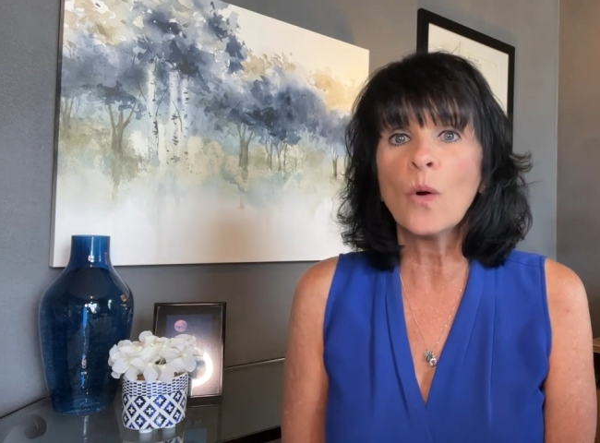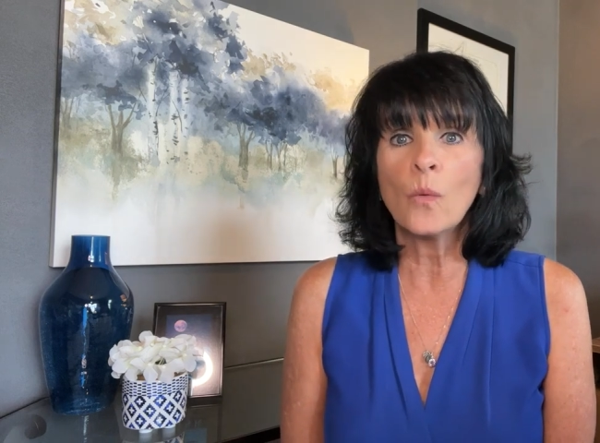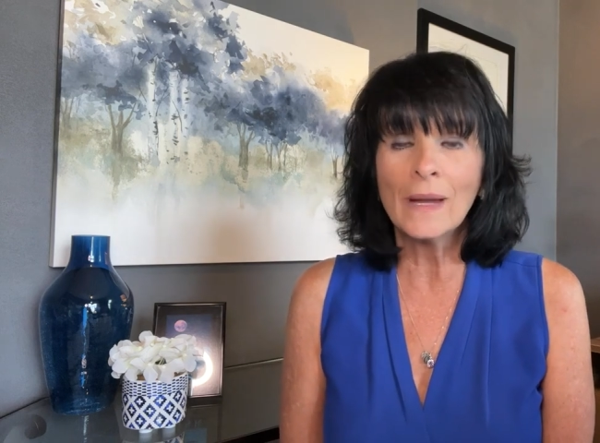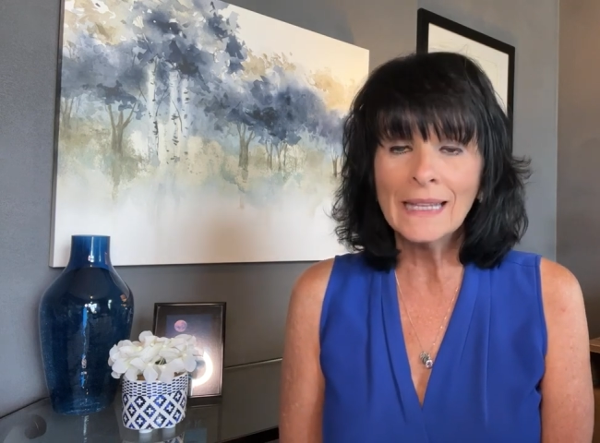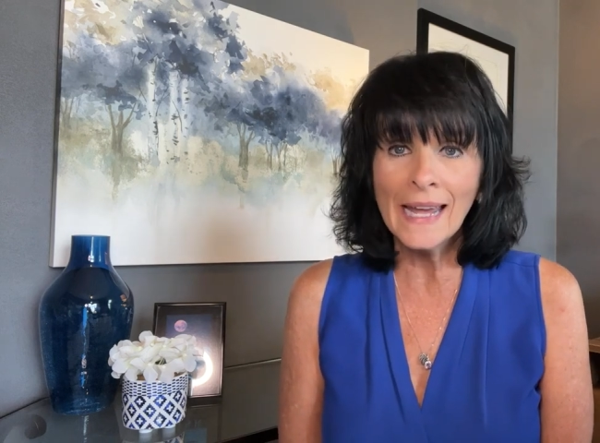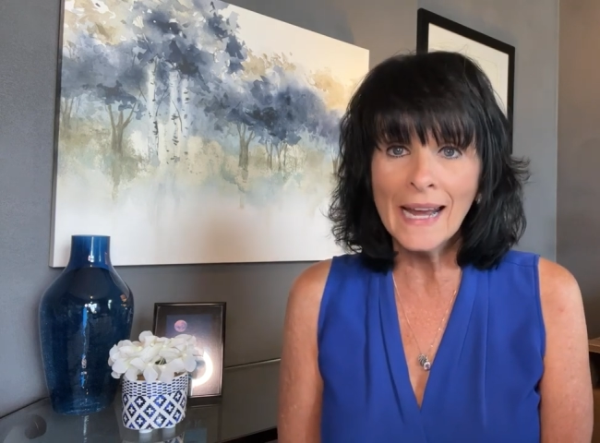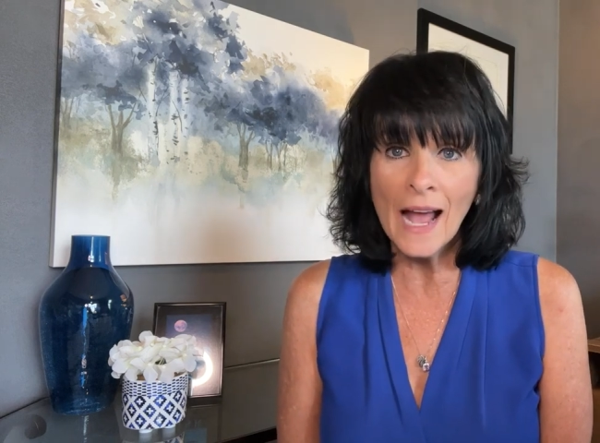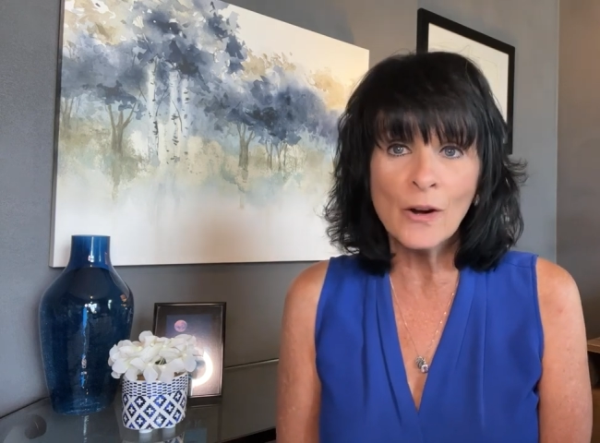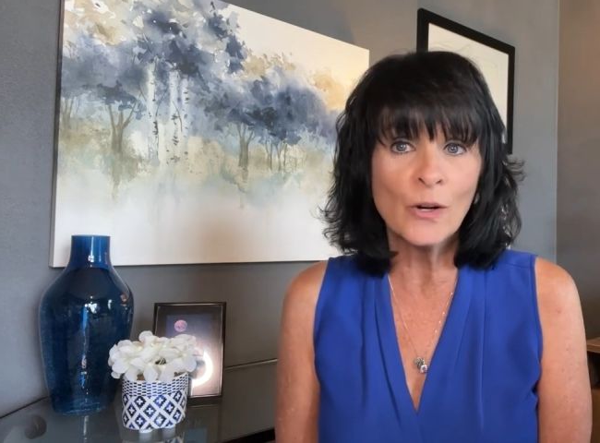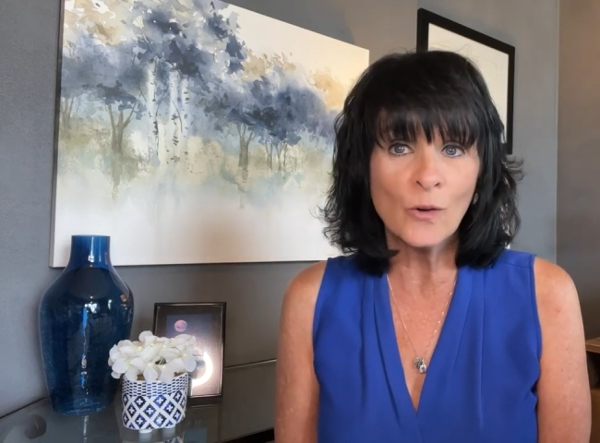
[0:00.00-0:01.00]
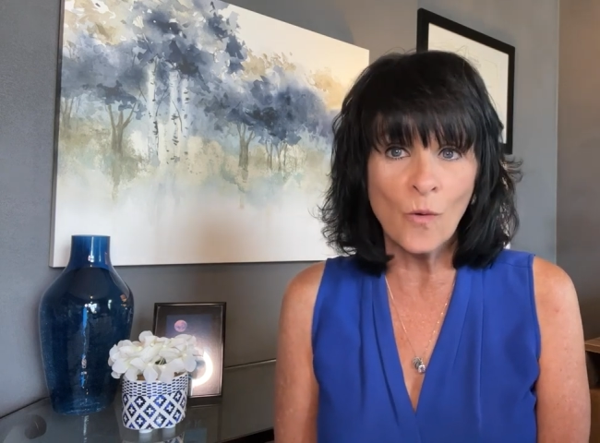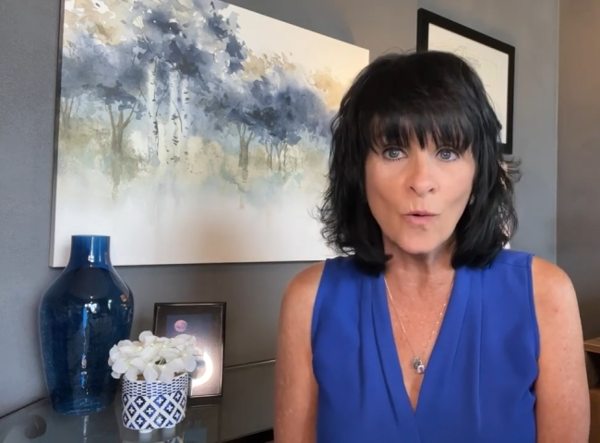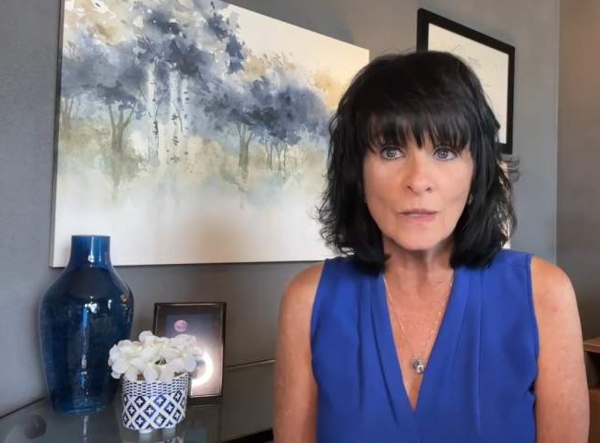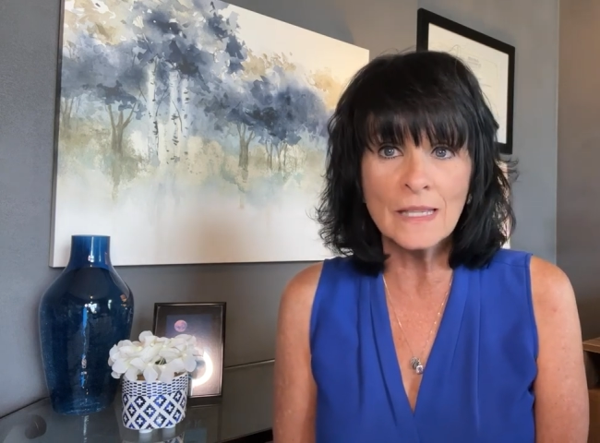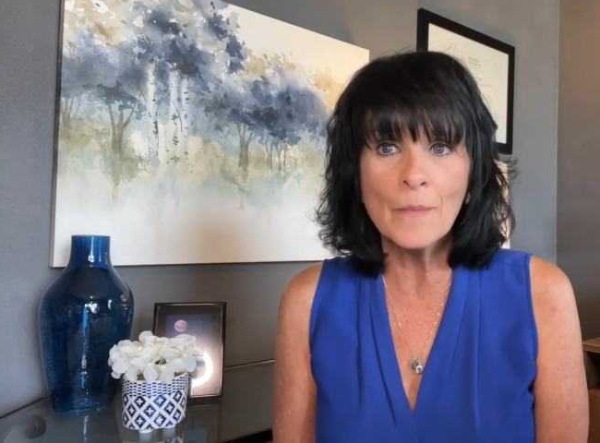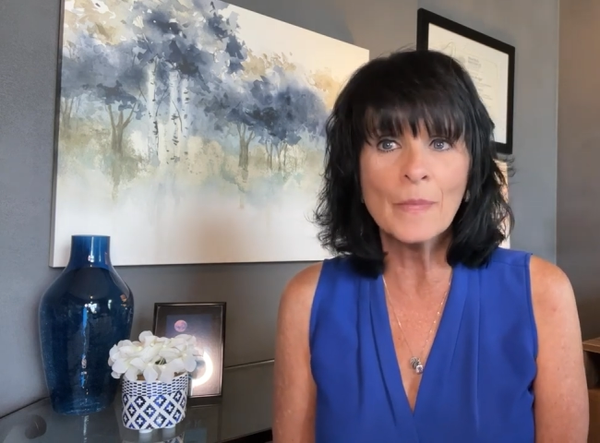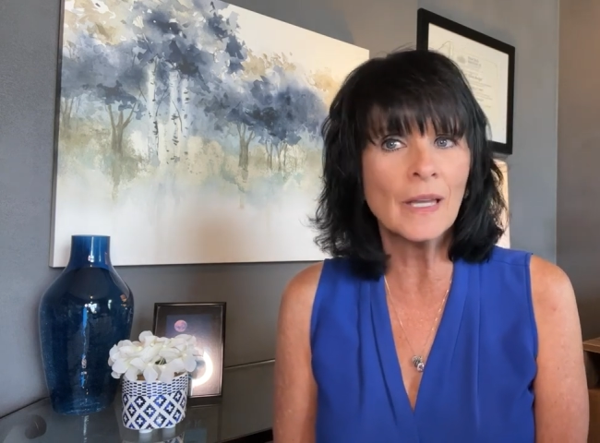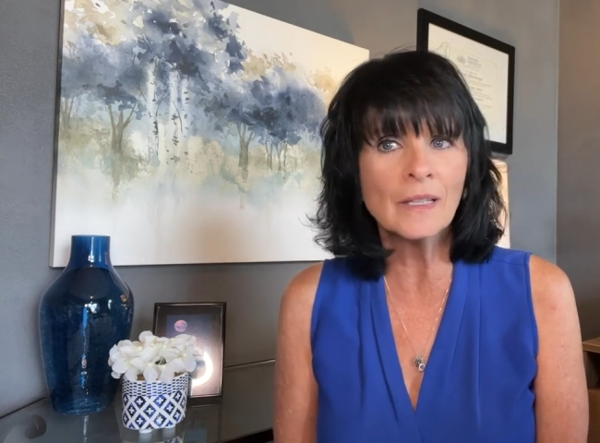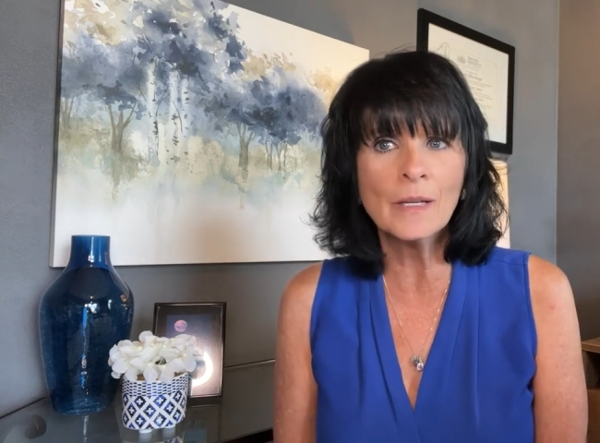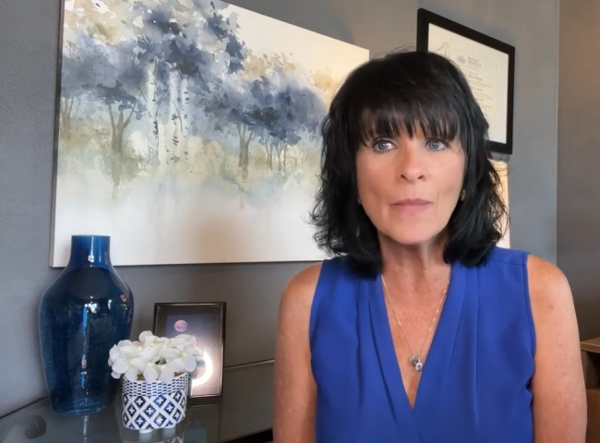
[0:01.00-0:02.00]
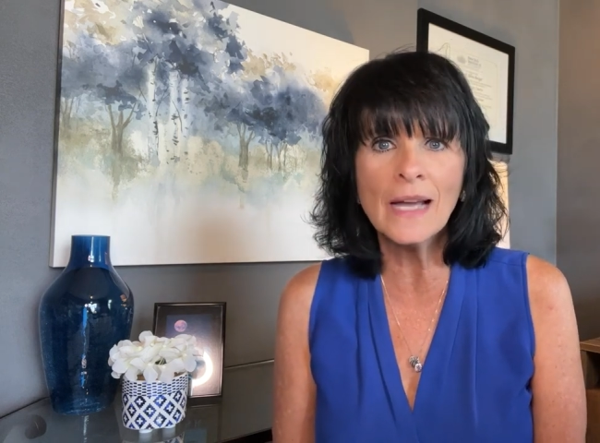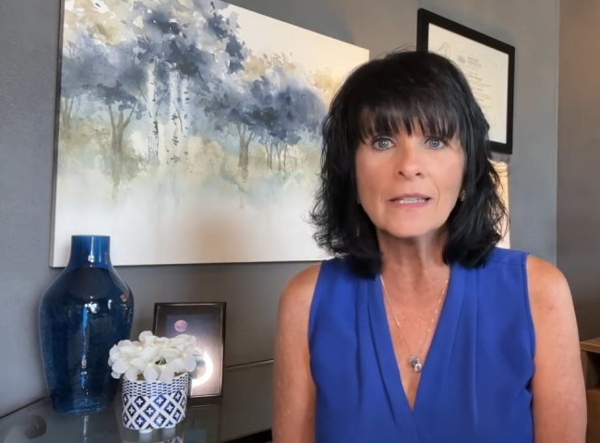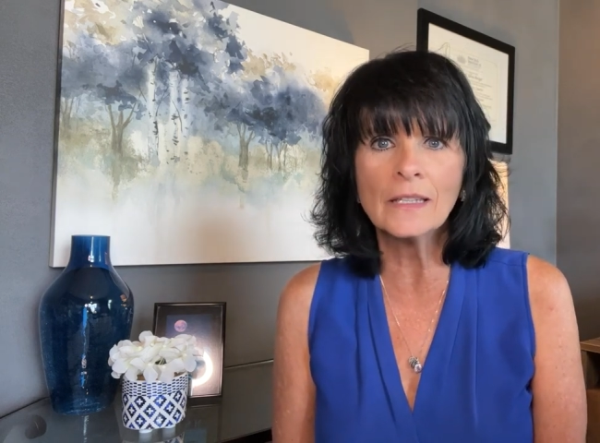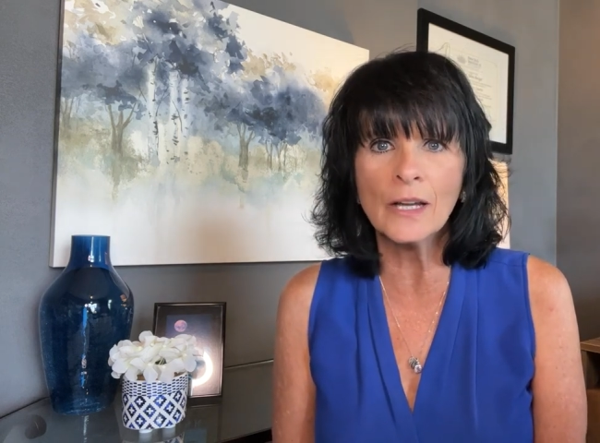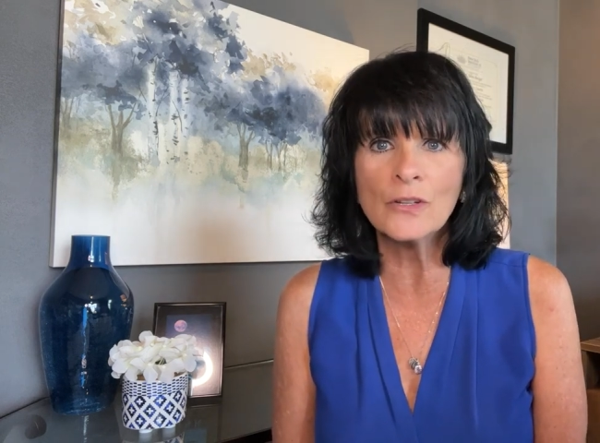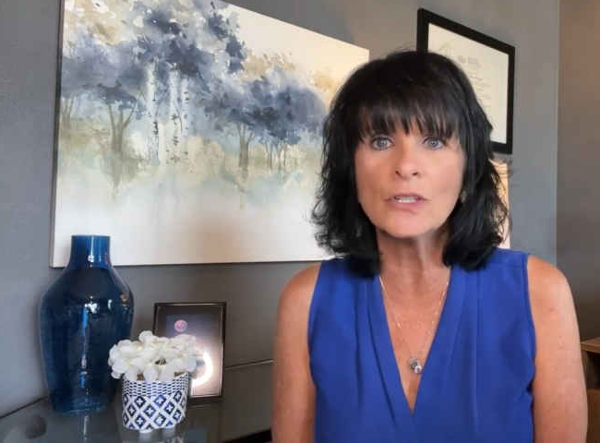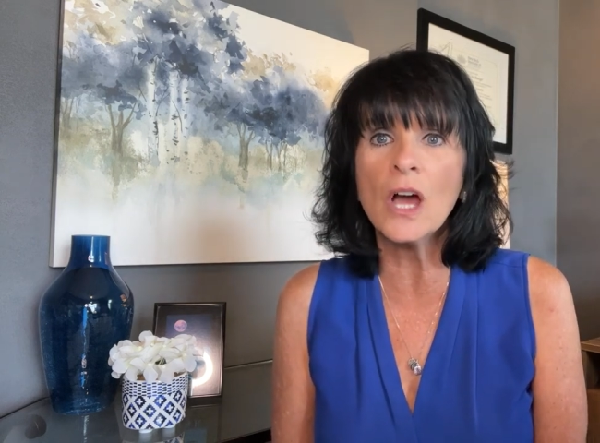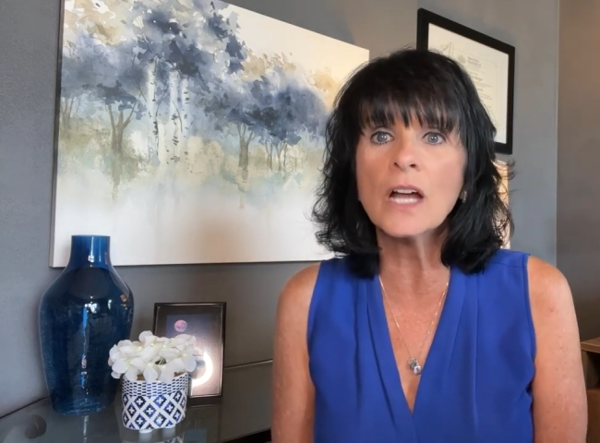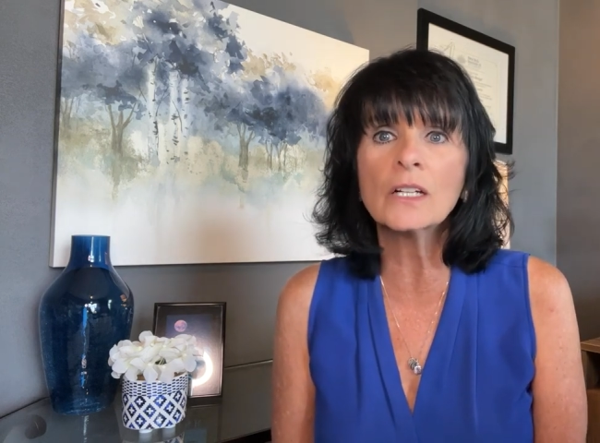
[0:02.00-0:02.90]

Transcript: we laid out her goals, peeling back the layers to